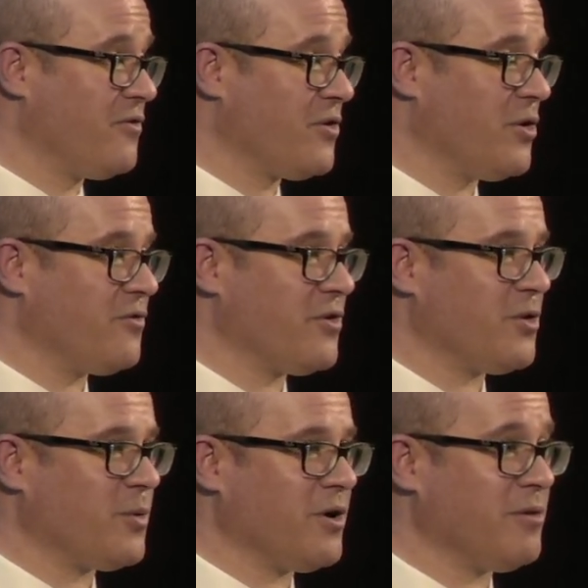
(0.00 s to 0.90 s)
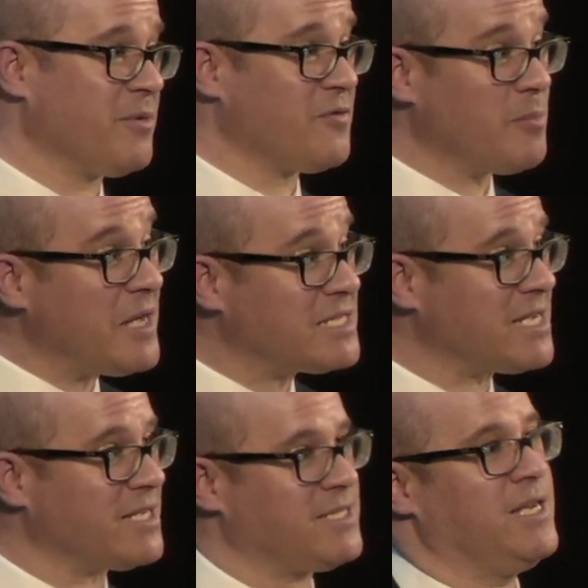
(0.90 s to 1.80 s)
for the world. But for
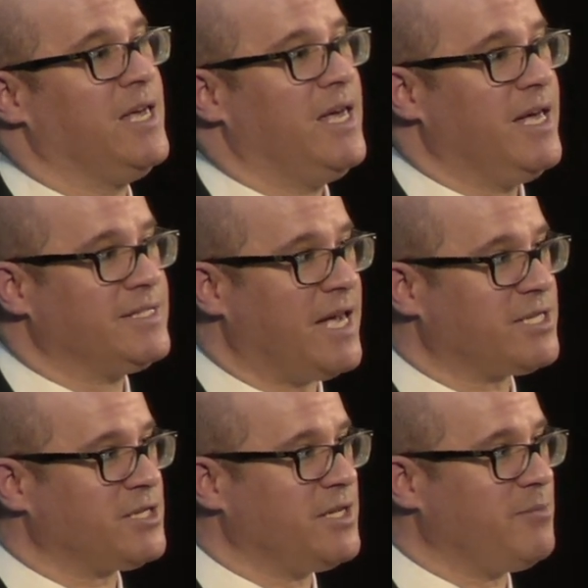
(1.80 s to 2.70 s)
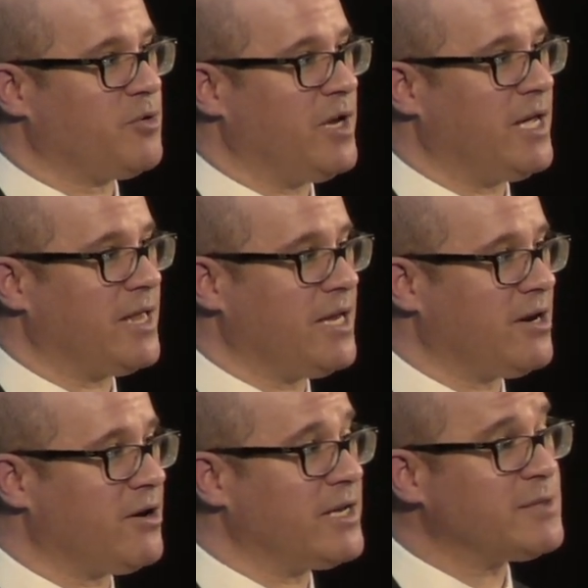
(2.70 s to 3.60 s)
business, it's actually pretty
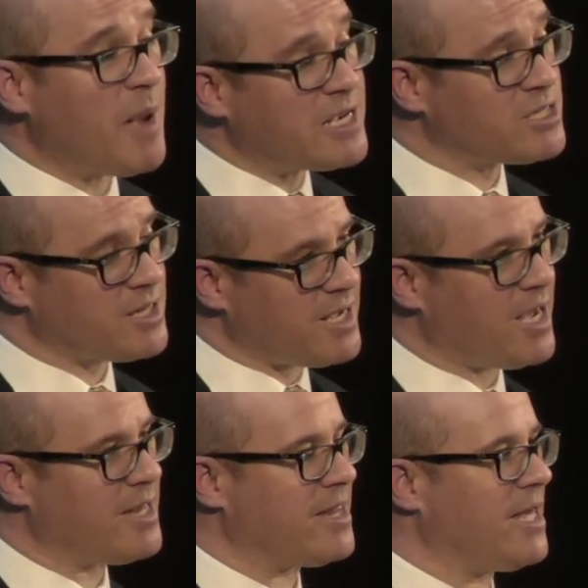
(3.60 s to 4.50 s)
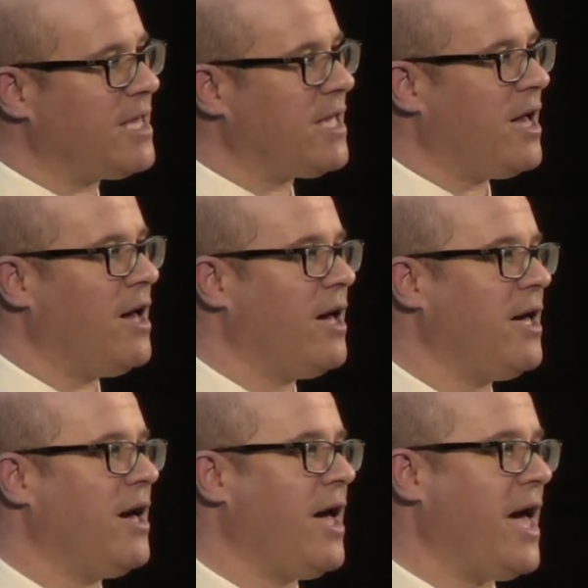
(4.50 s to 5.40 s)
clear, especially, I think,
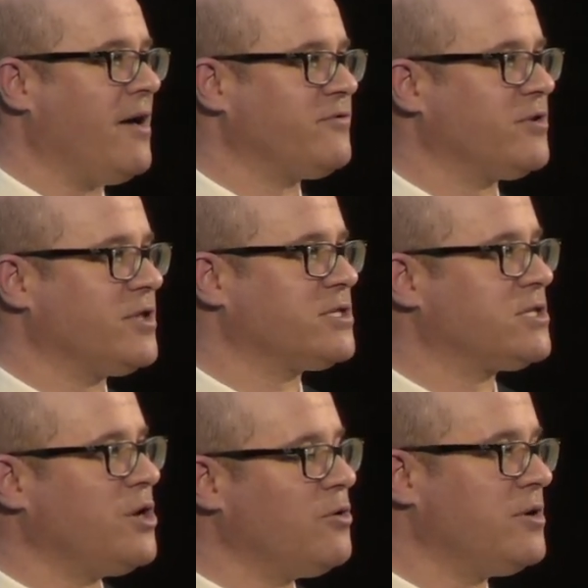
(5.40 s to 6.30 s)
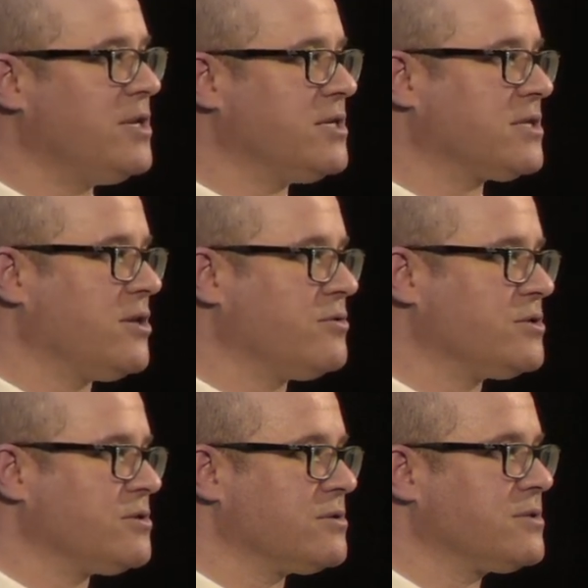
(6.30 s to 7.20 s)
after the Snowden
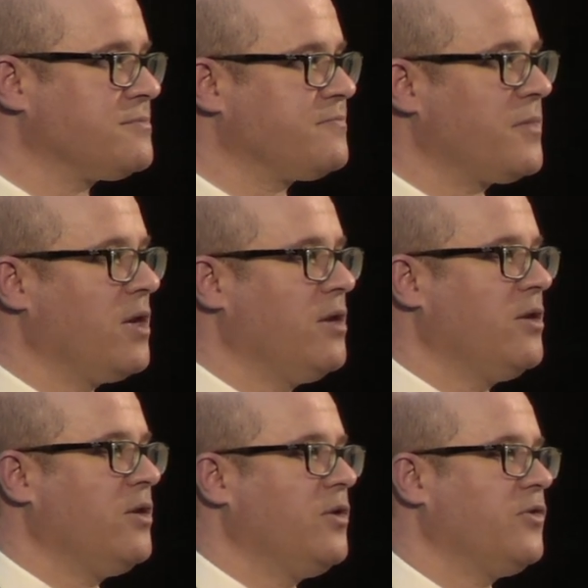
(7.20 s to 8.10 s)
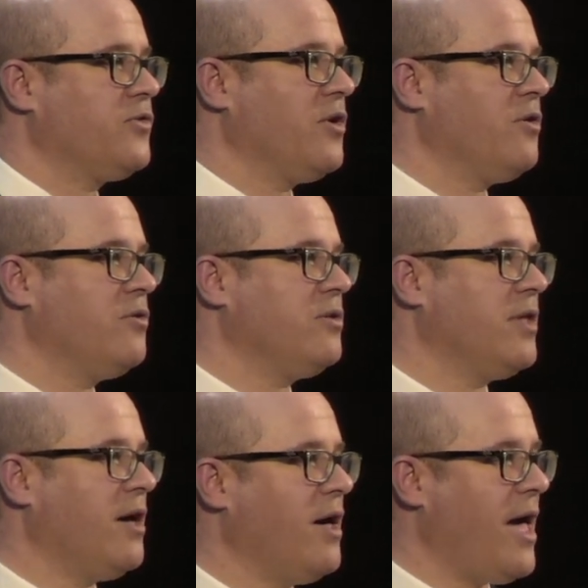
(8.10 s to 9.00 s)
disclosures. So
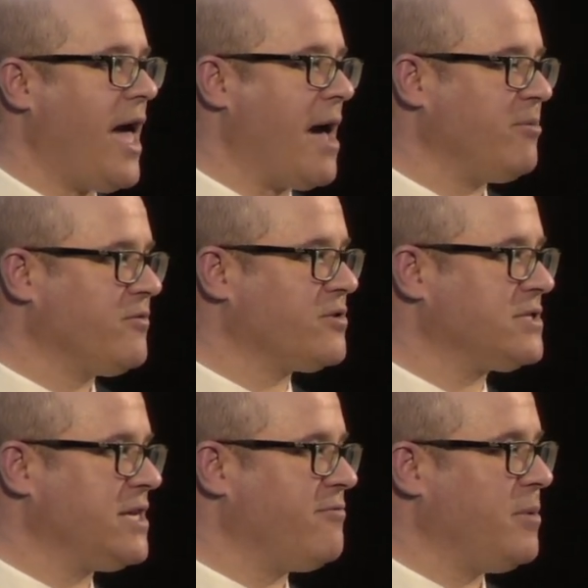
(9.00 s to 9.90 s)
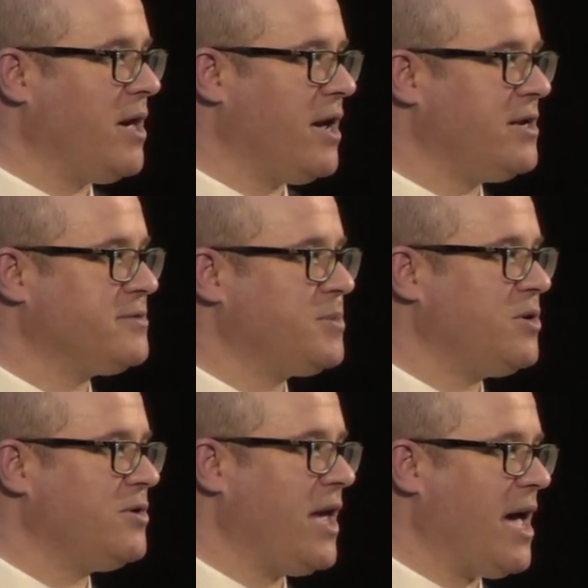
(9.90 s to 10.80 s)
the Apple versus FBI
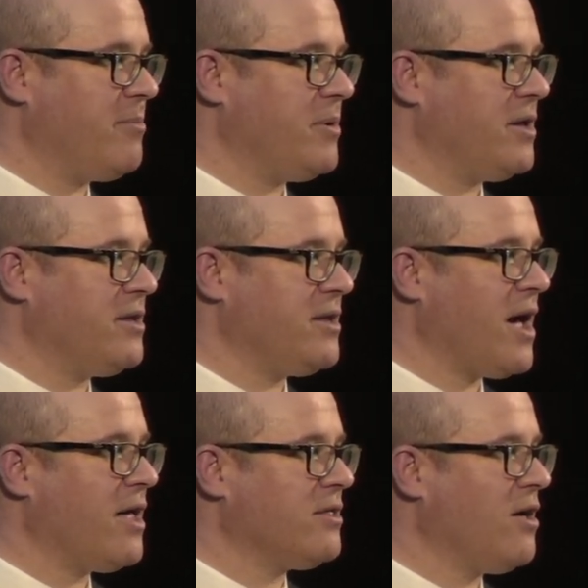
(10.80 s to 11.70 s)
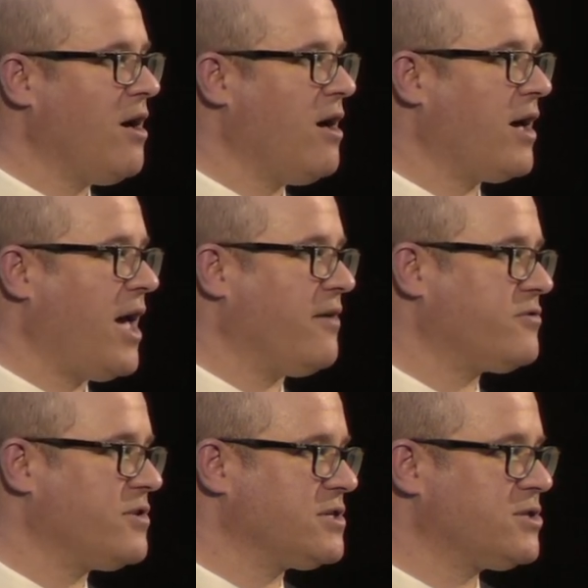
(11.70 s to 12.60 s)
dispute happened not long
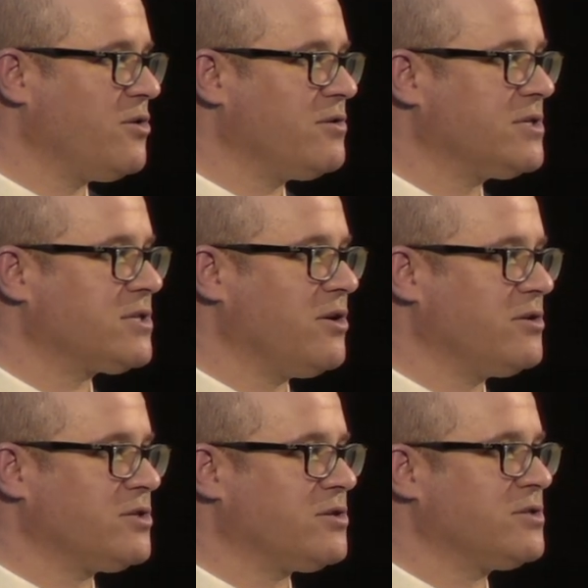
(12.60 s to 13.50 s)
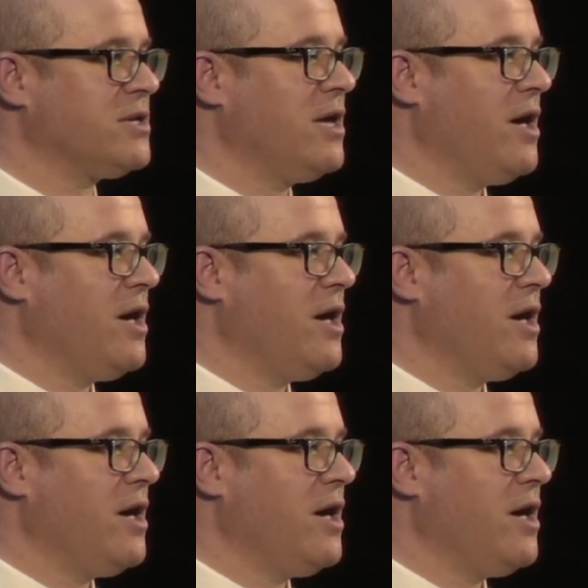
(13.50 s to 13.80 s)
after the Snowden disclosures,